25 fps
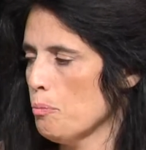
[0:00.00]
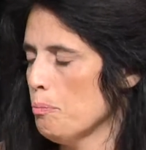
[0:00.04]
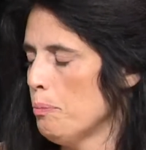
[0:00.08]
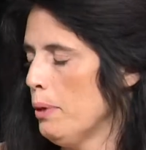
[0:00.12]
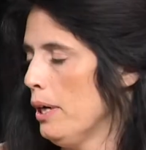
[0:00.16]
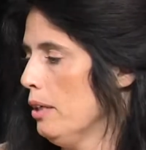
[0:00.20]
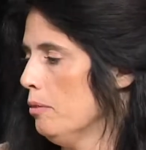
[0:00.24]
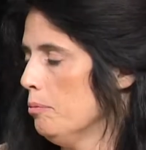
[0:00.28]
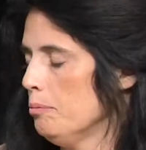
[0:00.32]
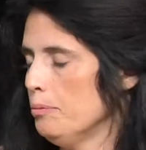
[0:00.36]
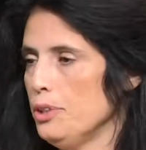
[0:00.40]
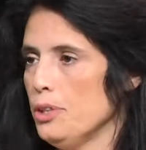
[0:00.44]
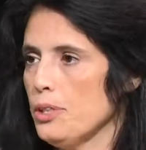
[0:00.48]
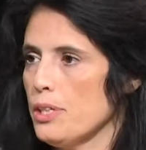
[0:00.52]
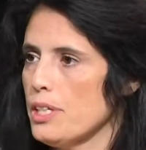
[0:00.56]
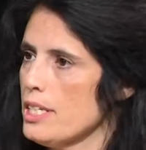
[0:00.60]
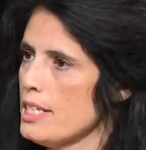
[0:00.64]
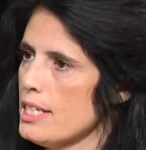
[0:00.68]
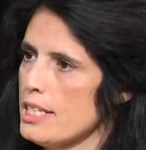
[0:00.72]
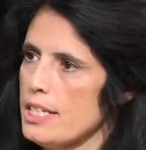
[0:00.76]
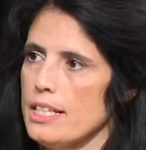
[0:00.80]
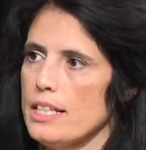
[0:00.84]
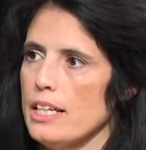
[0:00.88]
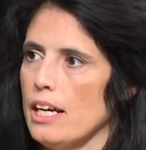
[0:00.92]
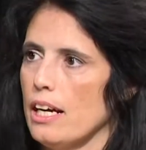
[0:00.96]
But you can
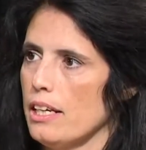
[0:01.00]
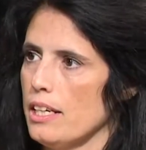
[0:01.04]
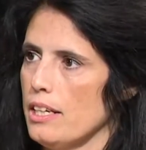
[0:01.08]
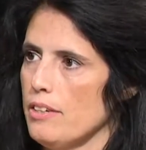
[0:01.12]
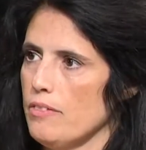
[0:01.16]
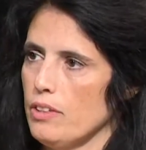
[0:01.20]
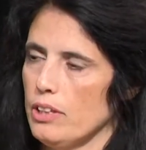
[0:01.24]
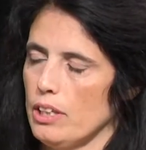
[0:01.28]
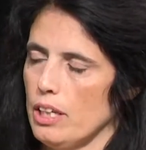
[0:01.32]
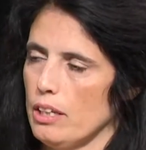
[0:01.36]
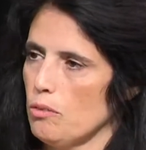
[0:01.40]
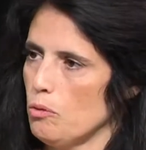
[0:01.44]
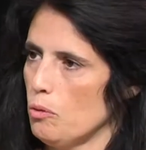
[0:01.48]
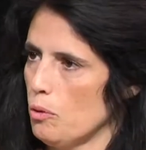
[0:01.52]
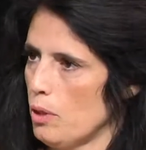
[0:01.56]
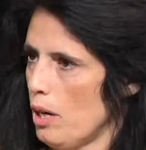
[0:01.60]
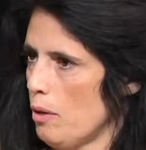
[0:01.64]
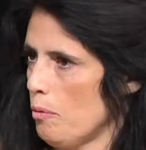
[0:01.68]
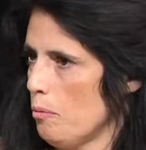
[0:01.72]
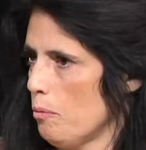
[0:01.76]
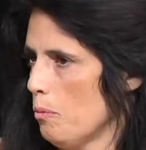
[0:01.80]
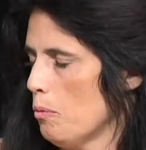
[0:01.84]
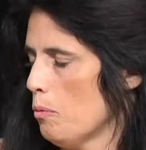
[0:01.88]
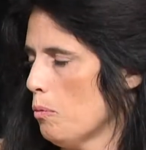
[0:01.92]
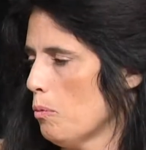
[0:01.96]
see that even like when
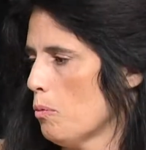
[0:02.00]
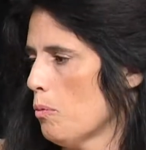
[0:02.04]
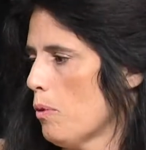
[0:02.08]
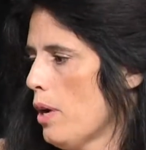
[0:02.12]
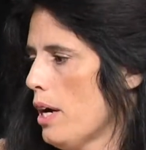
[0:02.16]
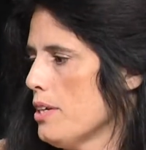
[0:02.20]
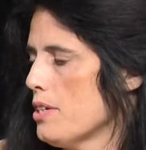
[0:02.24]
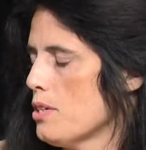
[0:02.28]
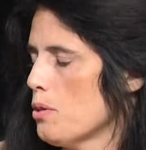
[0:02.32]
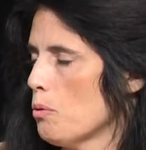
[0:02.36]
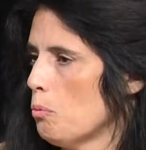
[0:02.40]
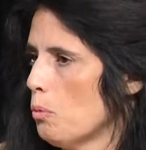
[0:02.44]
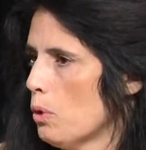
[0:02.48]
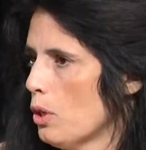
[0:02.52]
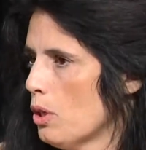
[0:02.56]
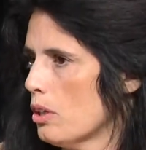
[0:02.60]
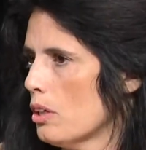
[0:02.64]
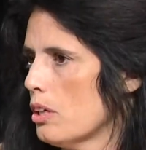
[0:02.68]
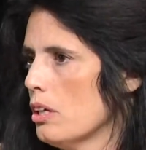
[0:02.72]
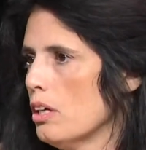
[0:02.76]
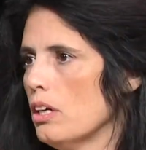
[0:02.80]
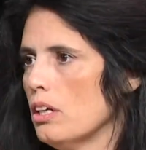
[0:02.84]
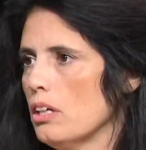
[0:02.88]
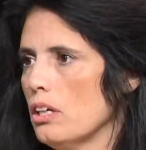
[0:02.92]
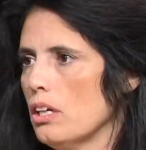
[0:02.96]
I ride to
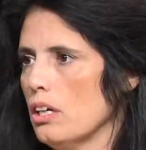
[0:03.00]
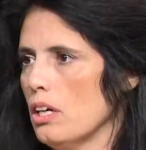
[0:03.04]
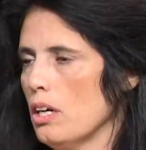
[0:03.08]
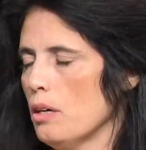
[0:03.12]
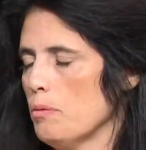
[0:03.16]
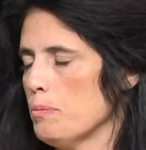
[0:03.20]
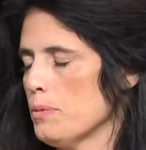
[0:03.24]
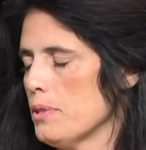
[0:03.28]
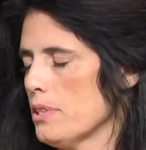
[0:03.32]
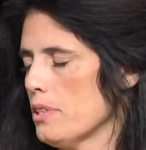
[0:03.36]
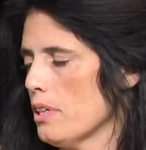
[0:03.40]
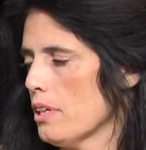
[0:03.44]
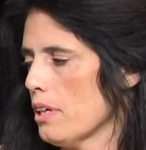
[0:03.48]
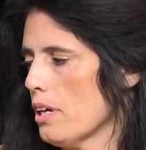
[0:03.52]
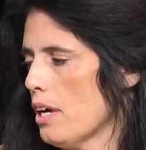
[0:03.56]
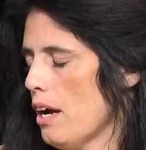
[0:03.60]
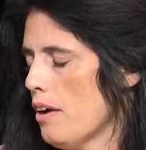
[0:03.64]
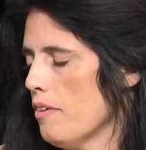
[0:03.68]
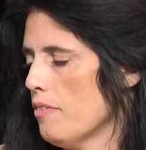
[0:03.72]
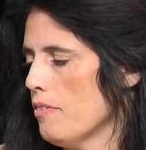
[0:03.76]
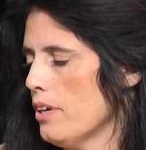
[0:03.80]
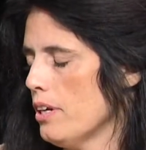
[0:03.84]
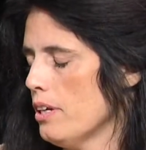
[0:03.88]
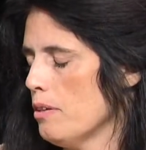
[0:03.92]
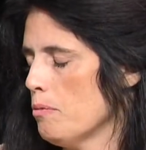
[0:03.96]
work up to the
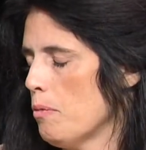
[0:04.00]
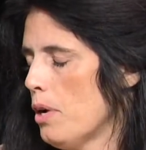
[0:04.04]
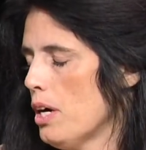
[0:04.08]
cafe in